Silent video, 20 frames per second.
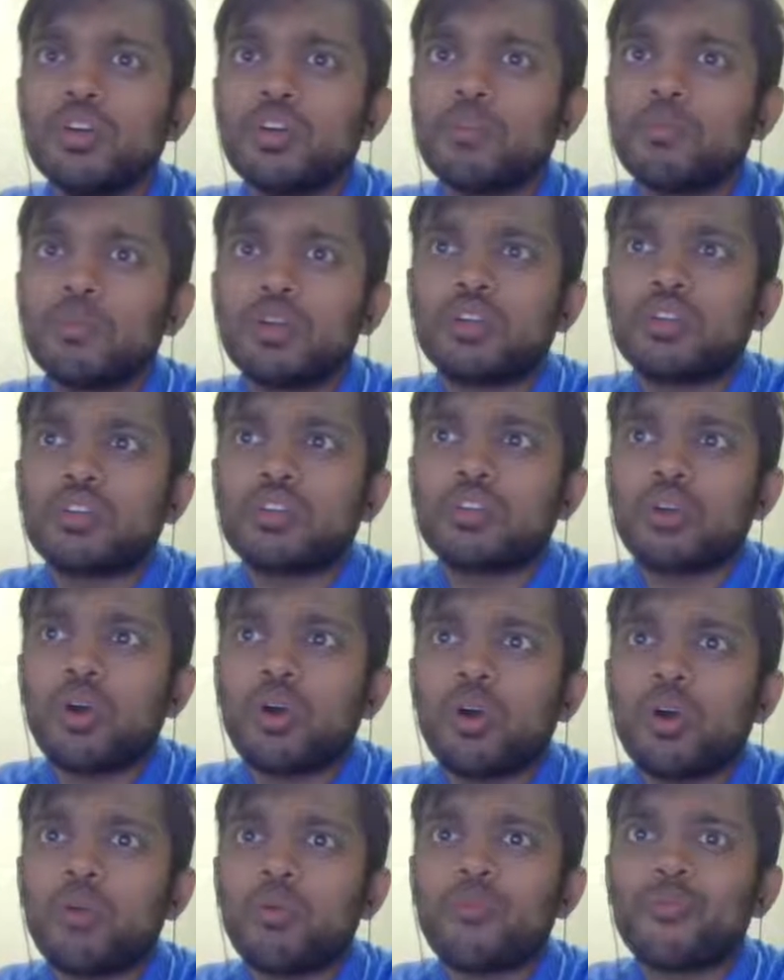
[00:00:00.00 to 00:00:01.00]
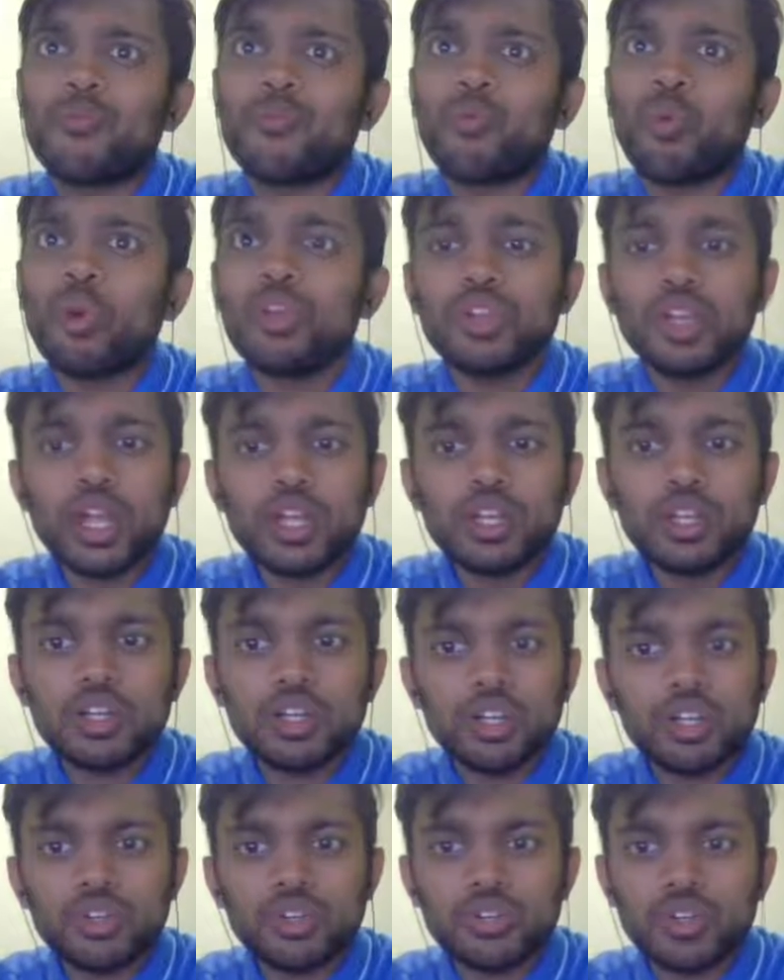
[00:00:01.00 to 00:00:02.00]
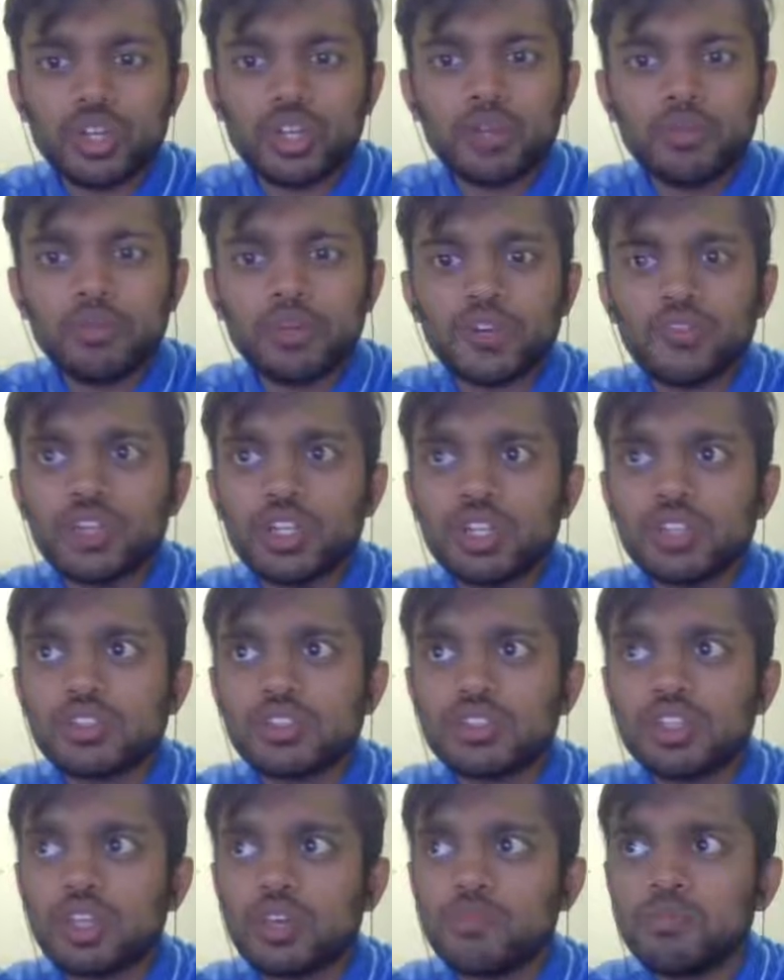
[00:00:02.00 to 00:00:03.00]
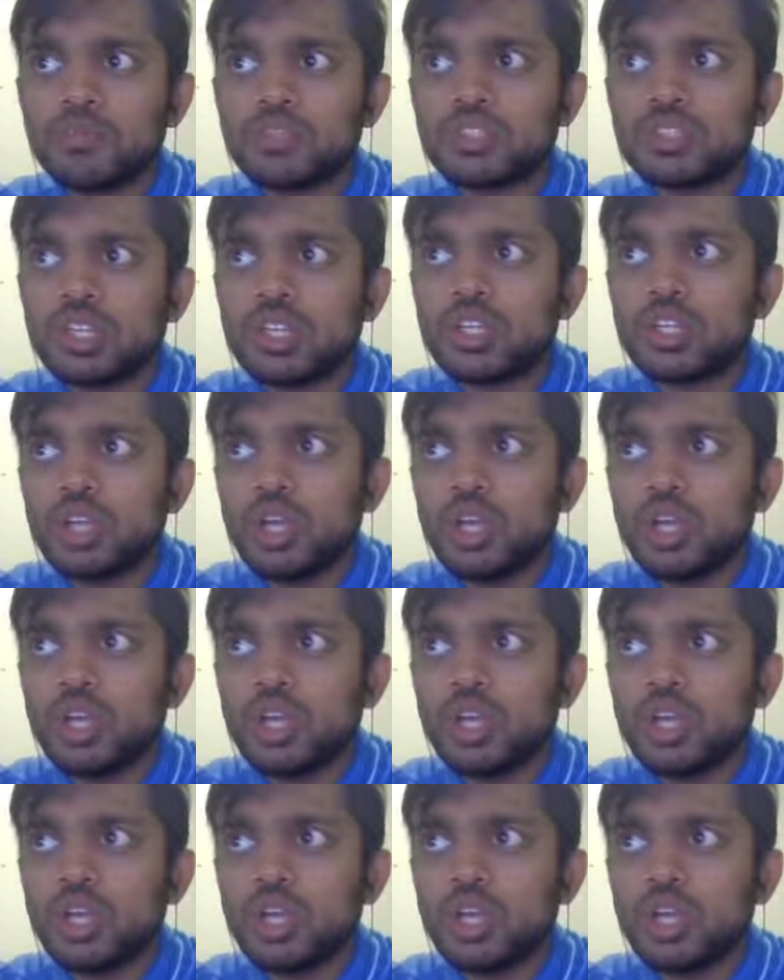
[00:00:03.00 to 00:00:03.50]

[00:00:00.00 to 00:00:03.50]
But what United did today by winning this game is that